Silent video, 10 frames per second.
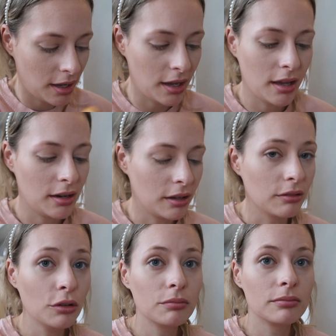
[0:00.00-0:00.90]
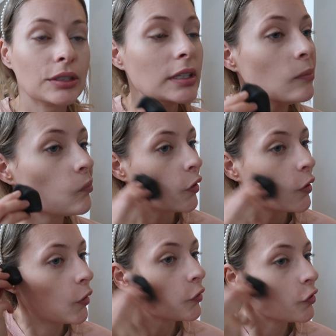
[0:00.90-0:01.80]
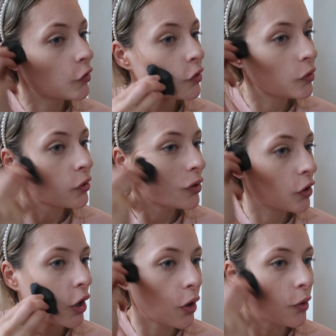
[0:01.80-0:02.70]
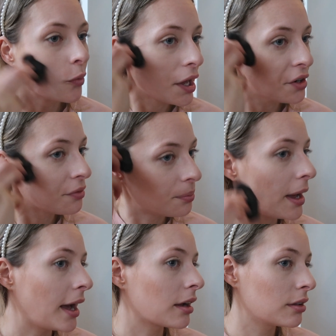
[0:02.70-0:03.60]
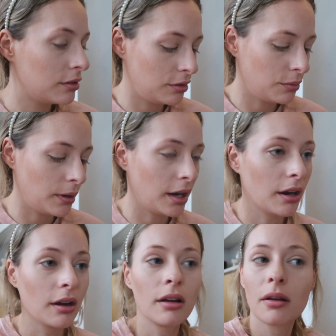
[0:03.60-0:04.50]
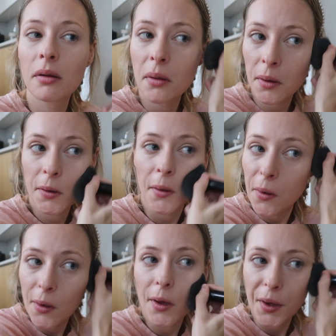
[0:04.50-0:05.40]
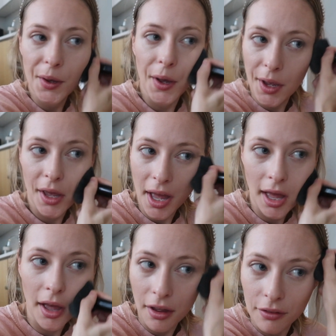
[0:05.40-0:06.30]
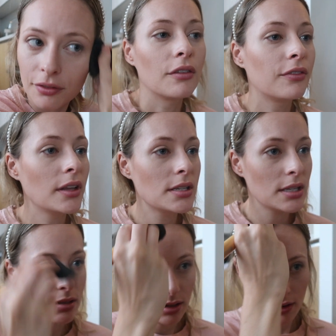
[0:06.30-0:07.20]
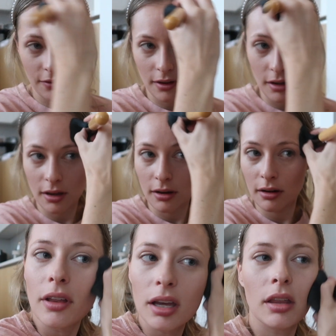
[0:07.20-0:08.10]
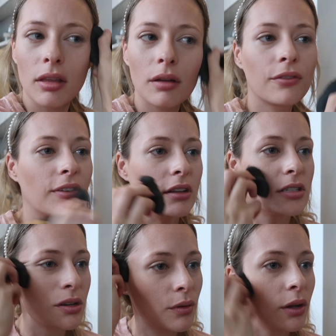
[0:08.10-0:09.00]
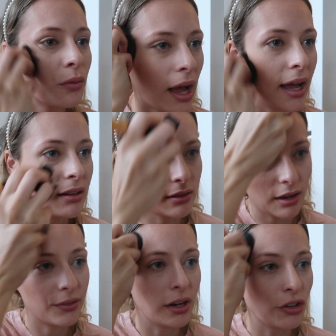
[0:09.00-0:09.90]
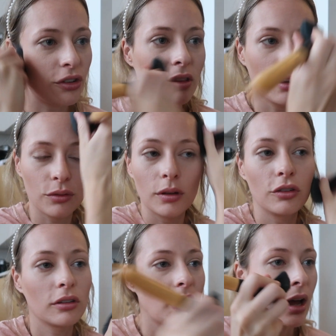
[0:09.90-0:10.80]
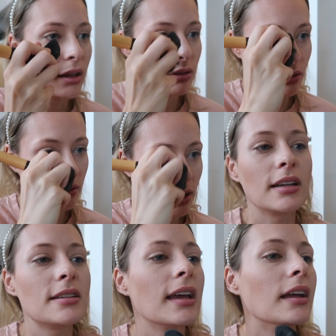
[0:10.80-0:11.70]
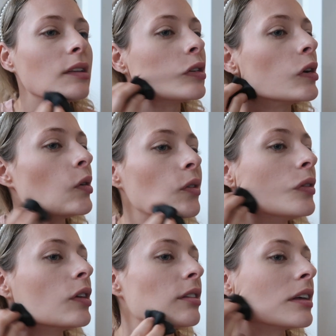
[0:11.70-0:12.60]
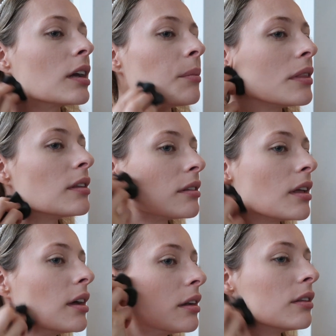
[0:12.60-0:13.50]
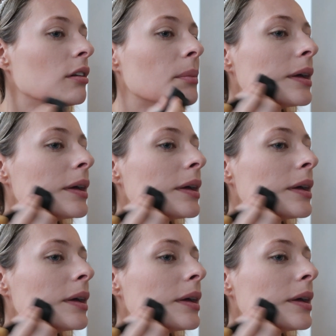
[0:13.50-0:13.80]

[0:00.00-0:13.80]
and I'll, oh, sorry. And then I'll just go kind of back to where I have the Fenty stuff on. I feel like the Fenty one adds definition. This one just adds, looks like a tan. So it looks like I'm in the sun a little